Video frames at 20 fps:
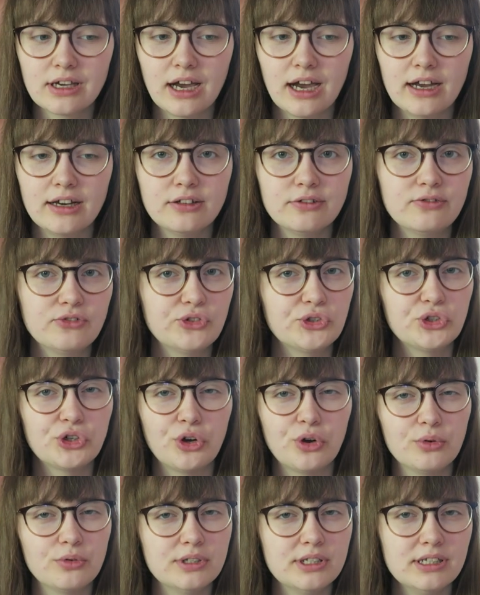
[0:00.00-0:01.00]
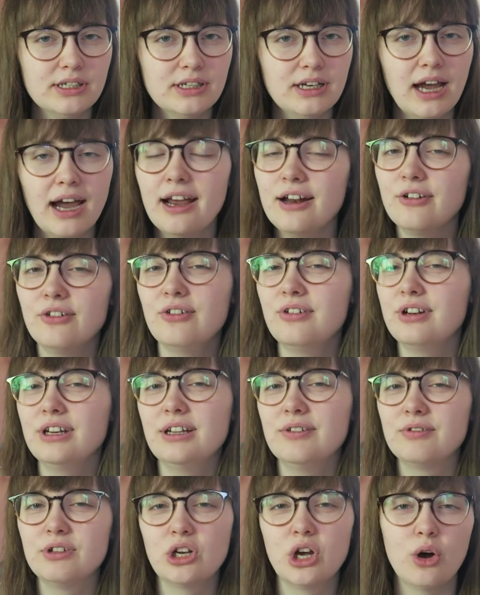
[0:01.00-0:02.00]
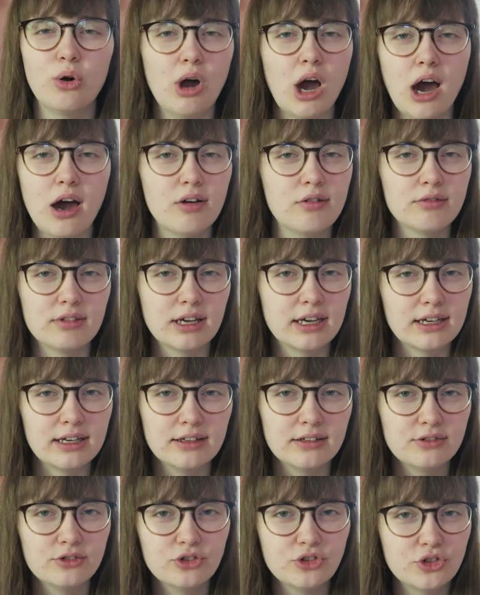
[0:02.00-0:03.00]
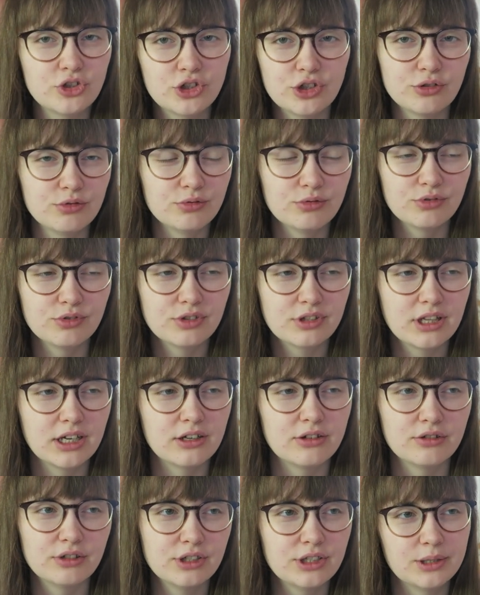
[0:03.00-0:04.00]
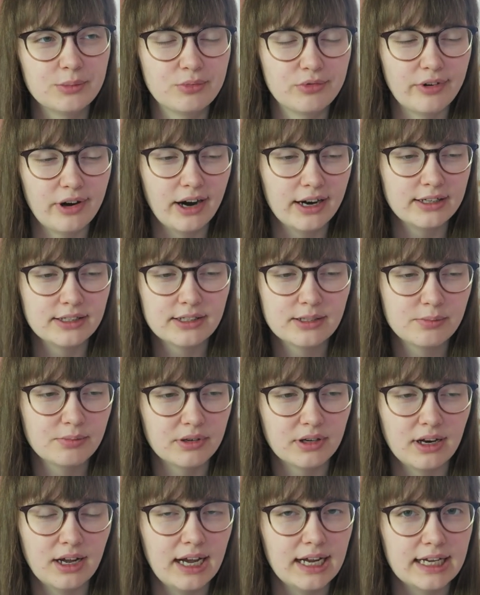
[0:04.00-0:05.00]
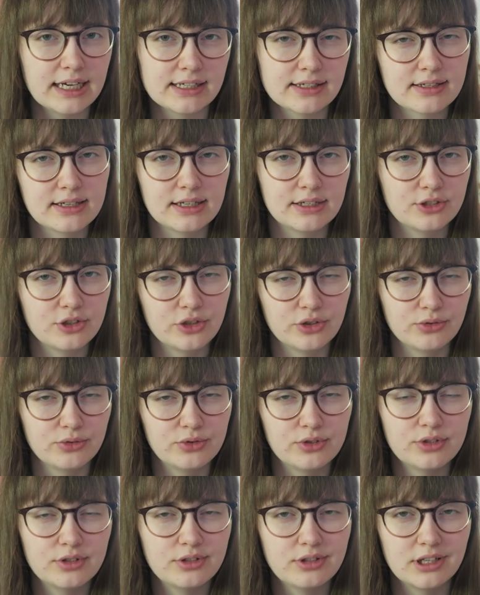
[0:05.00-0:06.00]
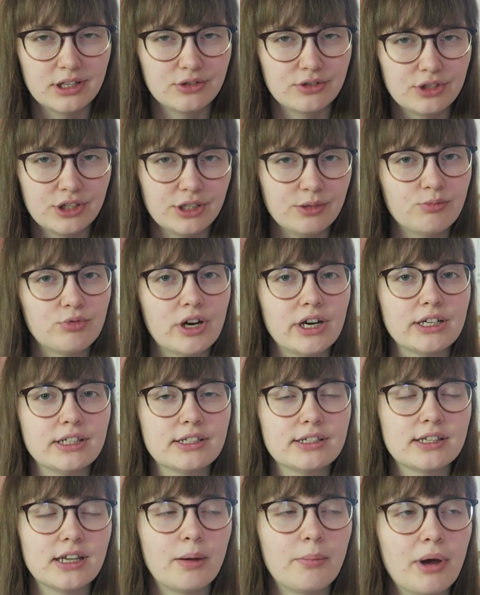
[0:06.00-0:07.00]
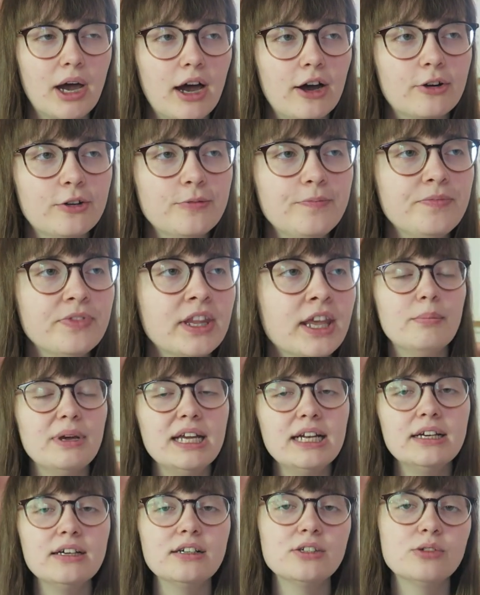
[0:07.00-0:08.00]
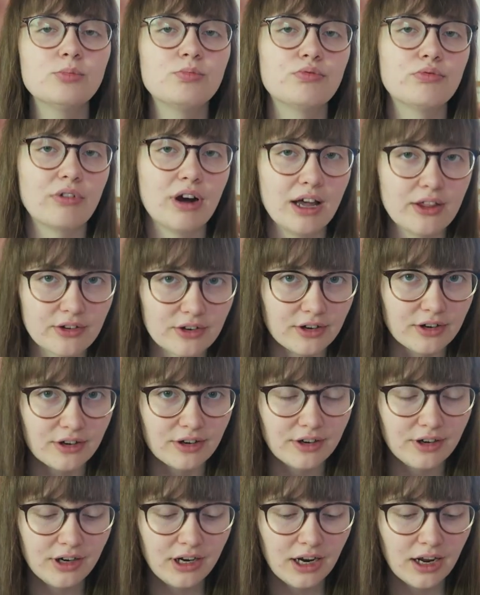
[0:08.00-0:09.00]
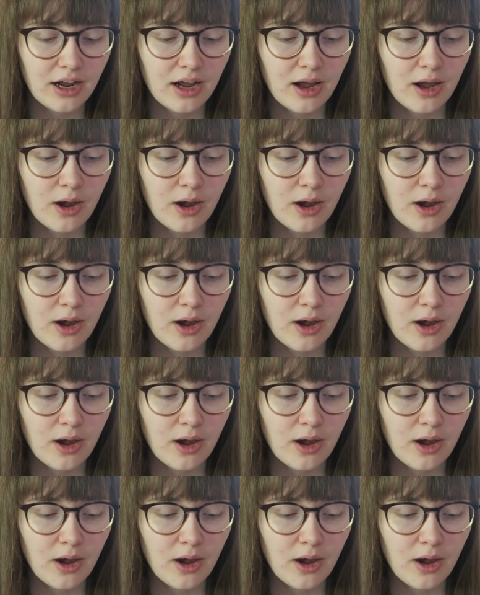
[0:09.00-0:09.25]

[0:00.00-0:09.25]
kind of chosen. I don't even know how they choose their sea brides, but I guess they choose their sea brides somehow. Mina's brother